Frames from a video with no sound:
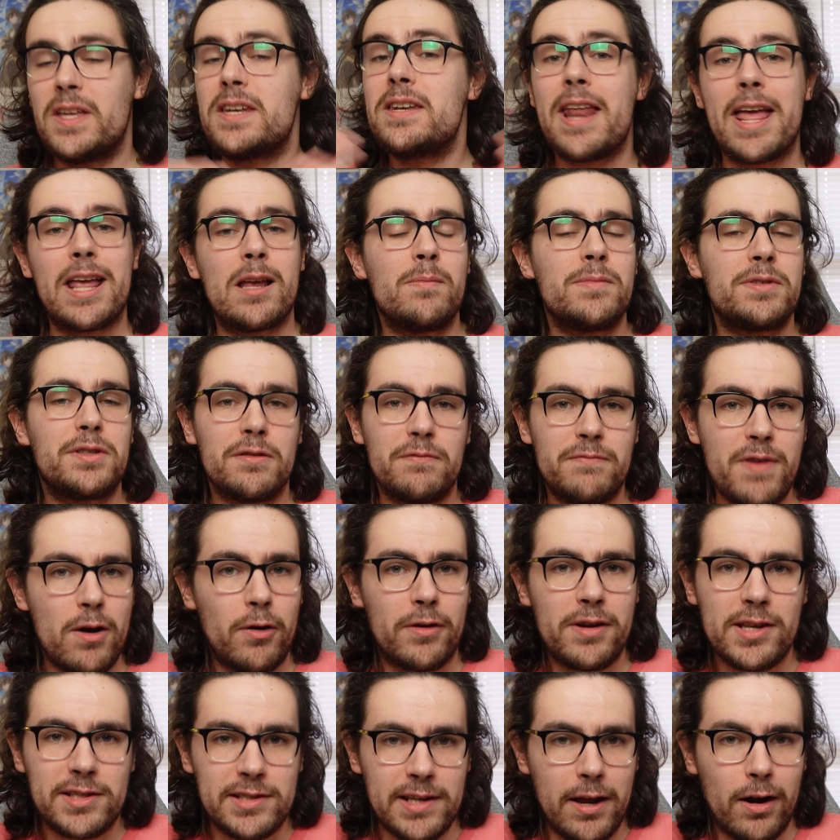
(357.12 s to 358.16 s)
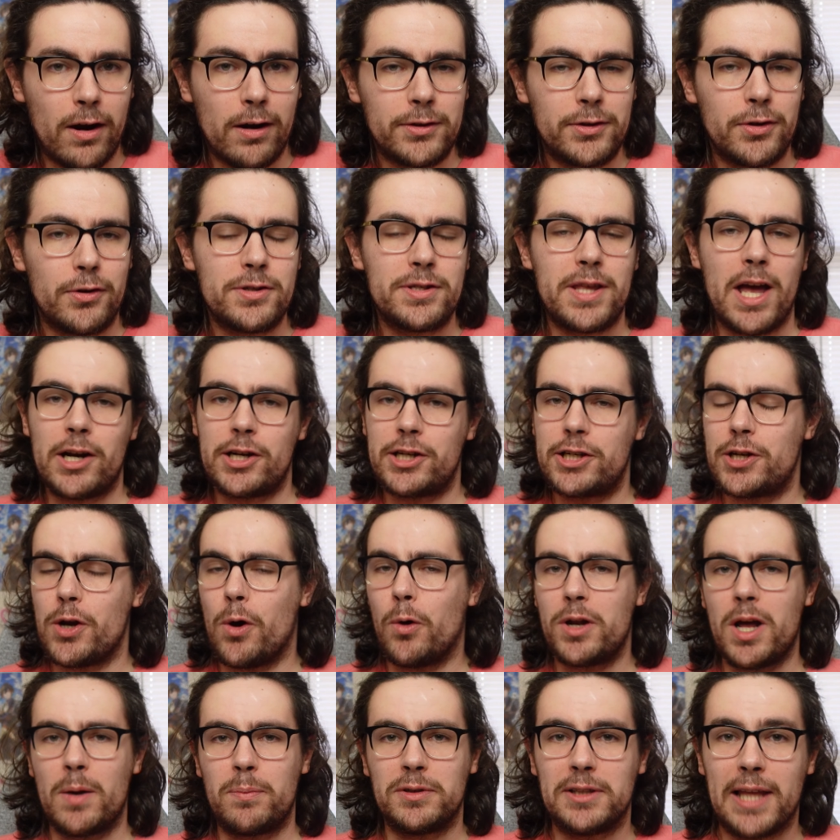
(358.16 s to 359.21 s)
The names of various characters that
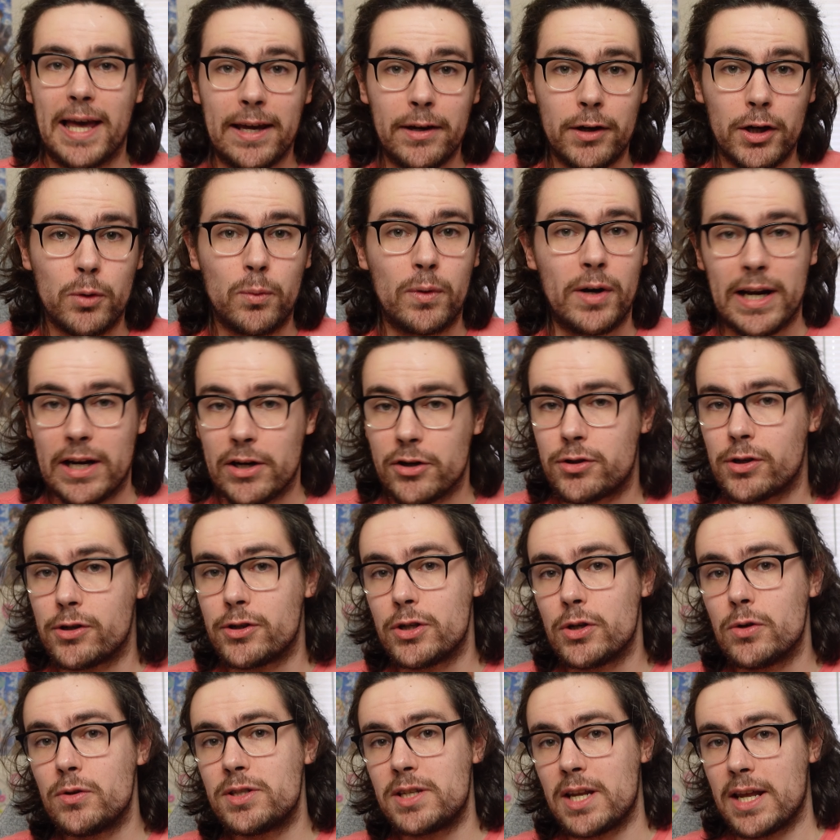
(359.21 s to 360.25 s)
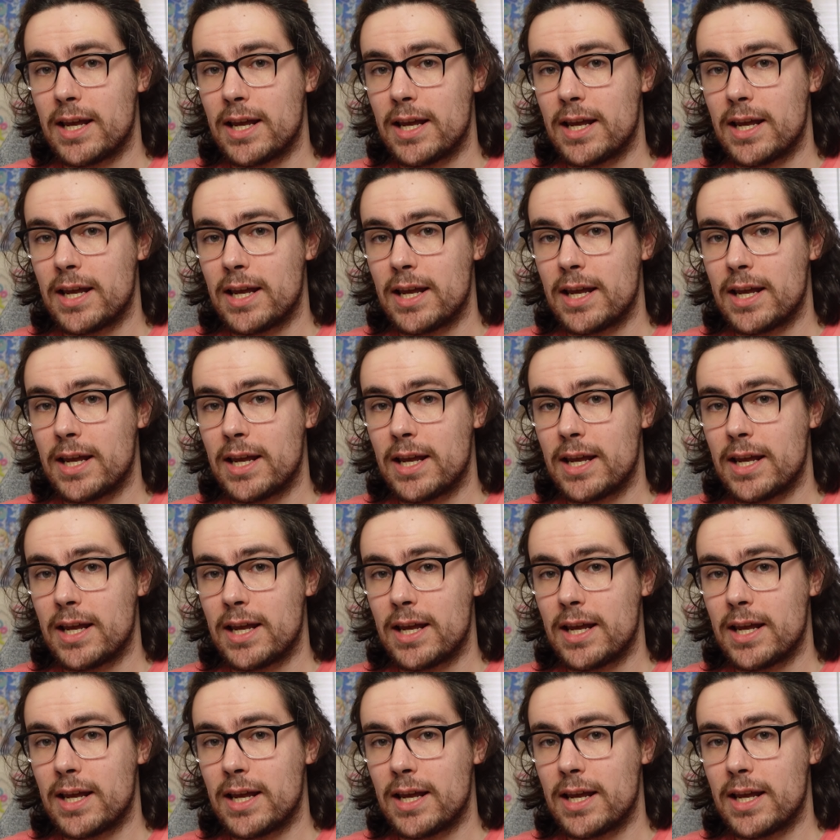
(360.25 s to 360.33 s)
showed up later were introduced